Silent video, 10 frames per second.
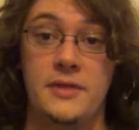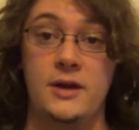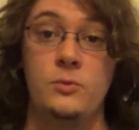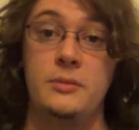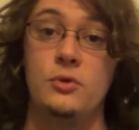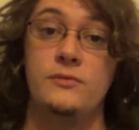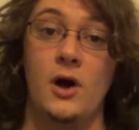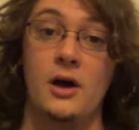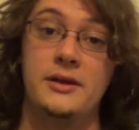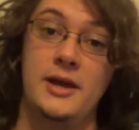Then we move
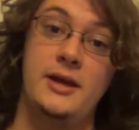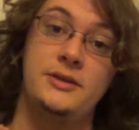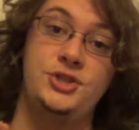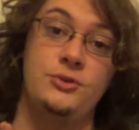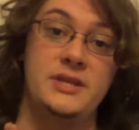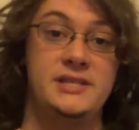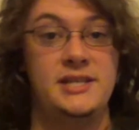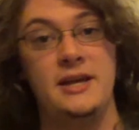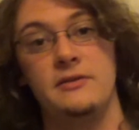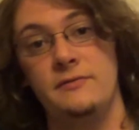on to the
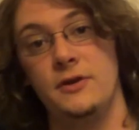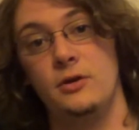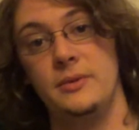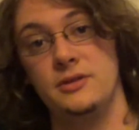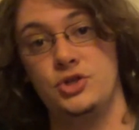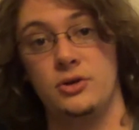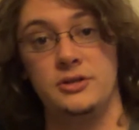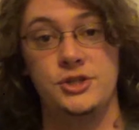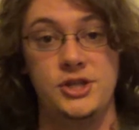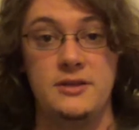second film in the
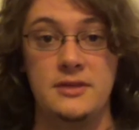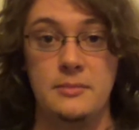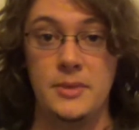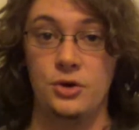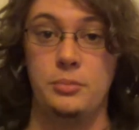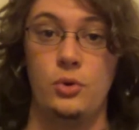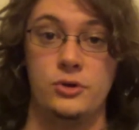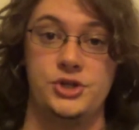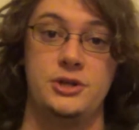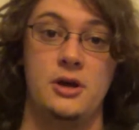trilogy, the middle
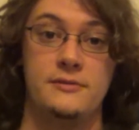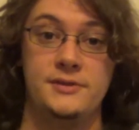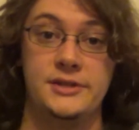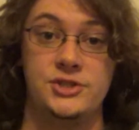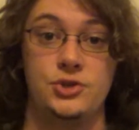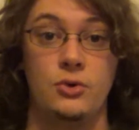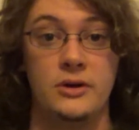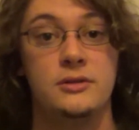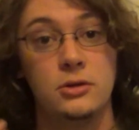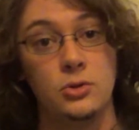portion of this
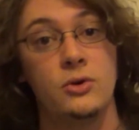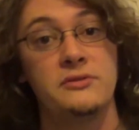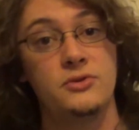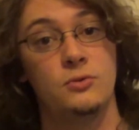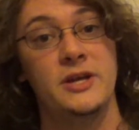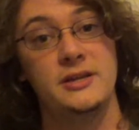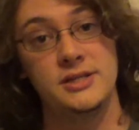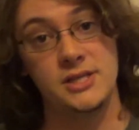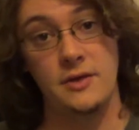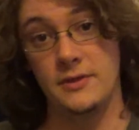story, The Lord of the
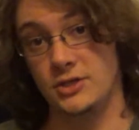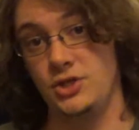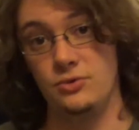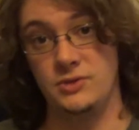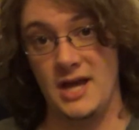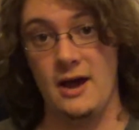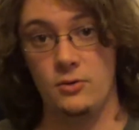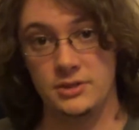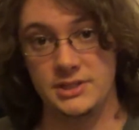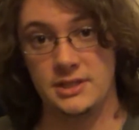Rings, The Two
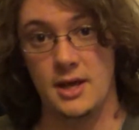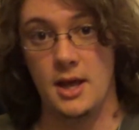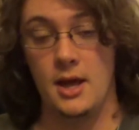Towers.